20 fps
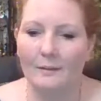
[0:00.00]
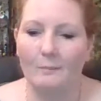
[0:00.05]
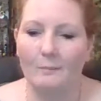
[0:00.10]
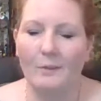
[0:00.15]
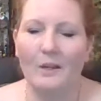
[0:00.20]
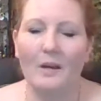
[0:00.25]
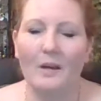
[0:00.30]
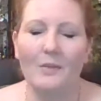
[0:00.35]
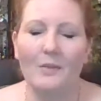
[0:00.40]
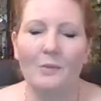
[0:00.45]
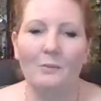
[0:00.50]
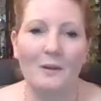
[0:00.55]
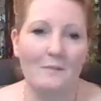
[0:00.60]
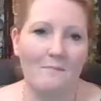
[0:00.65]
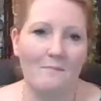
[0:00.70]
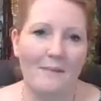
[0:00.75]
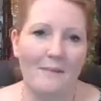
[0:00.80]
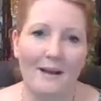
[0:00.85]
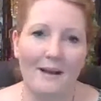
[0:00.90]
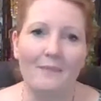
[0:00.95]
But on the way
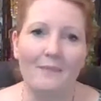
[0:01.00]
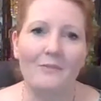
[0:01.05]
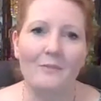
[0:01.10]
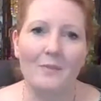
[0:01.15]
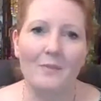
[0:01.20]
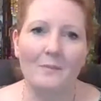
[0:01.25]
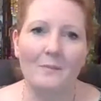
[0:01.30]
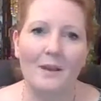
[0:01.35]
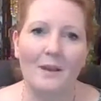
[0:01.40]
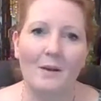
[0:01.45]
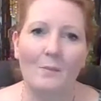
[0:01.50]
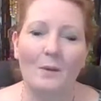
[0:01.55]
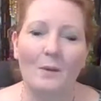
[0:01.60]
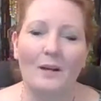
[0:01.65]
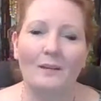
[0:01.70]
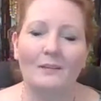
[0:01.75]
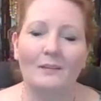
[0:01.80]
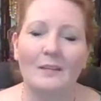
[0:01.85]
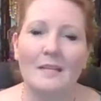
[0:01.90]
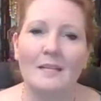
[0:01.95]
back from the
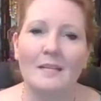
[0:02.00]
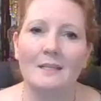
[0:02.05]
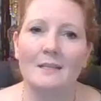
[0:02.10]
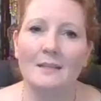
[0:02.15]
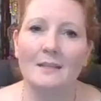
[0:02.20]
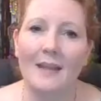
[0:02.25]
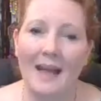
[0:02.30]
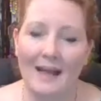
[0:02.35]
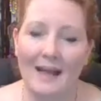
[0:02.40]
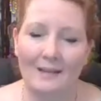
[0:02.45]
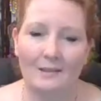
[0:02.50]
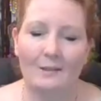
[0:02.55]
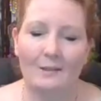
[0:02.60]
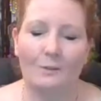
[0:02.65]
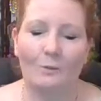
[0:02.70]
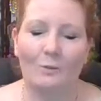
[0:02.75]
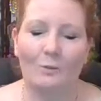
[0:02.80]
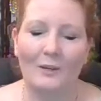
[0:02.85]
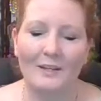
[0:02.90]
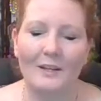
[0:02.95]
mailbox, a gnat
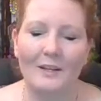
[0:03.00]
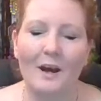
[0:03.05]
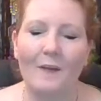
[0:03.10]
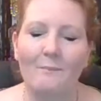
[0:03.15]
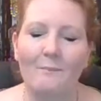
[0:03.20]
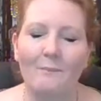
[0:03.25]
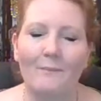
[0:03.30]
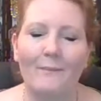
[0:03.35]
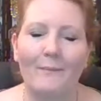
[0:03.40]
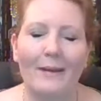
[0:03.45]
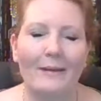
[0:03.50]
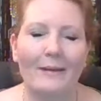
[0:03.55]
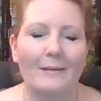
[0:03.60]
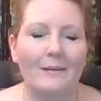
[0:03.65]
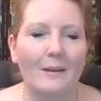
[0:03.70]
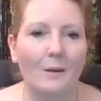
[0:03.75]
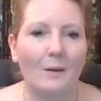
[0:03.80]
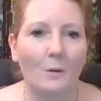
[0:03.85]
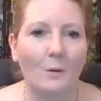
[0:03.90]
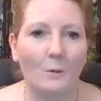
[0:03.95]
went up my
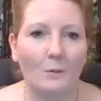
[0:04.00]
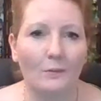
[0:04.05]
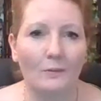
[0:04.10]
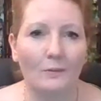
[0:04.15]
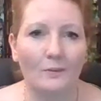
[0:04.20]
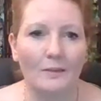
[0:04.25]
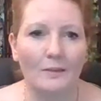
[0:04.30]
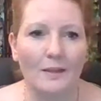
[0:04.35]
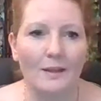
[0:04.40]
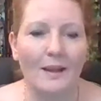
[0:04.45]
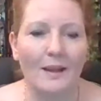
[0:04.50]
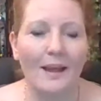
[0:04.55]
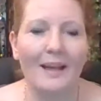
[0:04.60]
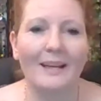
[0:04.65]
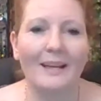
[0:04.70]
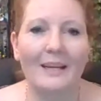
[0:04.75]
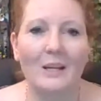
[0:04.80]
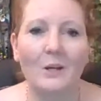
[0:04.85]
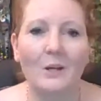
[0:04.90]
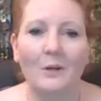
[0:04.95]
nose,
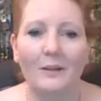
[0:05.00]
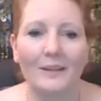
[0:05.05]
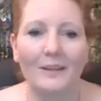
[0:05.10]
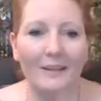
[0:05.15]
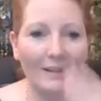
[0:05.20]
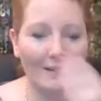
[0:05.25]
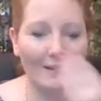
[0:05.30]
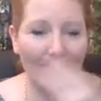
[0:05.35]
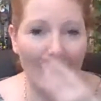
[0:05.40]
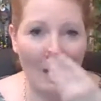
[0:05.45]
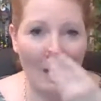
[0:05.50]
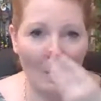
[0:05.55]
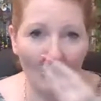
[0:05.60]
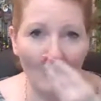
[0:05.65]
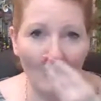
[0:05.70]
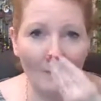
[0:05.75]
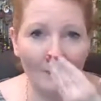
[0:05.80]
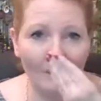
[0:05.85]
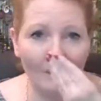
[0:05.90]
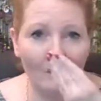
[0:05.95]
and I couldn't get it
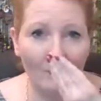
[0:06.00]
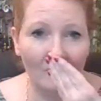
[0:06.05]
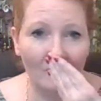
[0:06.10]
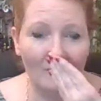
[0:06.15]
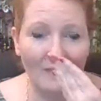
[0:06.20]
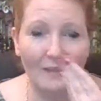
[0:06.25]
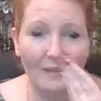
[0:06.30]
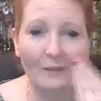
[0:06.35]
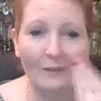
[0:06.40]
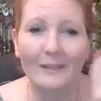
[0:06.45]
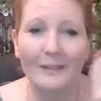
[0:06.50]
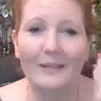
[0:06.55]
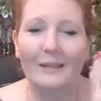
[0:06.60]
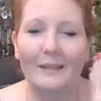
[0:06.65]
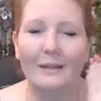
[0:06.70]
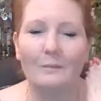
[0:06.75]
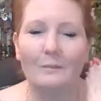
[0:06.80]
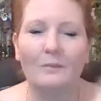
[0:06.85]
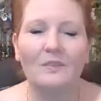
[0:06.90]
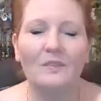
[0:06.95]
out, and it was tickling,
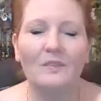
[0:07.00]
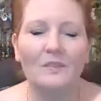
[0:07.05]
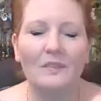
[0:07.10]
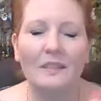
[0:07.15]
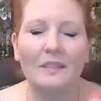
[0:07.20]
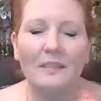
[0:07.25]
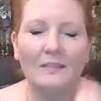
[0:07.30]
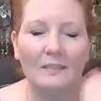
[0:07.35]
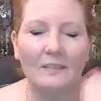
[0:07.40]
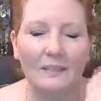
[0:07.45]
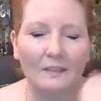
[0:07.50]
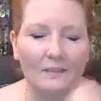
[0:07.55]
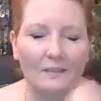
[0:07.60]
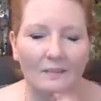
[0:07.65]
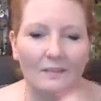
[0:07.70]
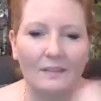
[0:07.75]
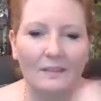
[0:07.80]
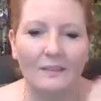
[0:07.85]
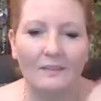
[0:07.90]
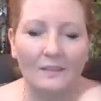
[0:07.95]
and I'm sneezing and
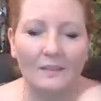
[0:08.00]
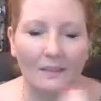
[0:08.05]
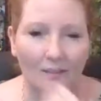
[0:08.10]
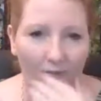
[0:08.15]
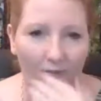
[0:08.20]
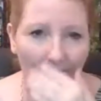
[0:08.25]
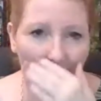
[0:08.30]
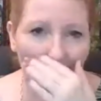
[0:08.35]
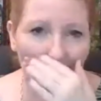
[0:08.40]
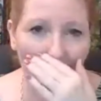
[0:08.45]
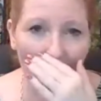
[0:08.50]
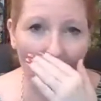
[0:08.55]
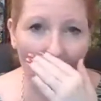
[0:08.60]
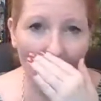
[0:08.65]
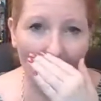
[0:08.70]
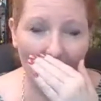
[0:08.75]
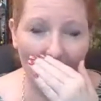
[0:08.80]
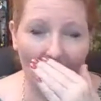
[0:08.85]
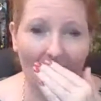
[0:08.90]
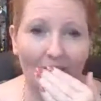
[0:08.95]
sneezing and sneezing
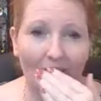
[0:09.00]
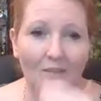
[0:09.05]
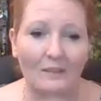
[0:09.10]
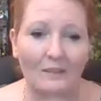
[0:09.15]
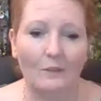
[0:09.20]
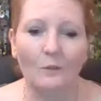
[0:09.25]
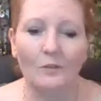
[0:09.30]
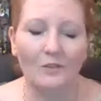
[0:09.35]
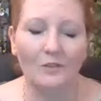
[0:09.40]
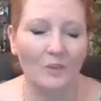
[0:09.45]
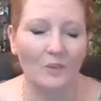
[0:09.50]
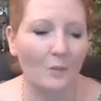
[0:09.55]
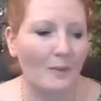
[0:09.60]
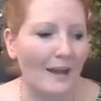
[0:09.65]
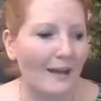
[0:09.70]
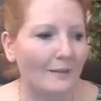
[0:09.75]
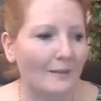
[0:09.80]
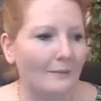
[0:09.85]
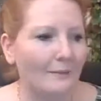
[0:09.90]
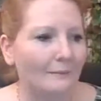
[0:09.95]
because it tickles so
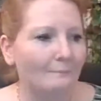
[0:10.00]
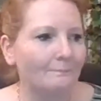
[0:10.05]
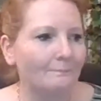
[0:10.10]
bad.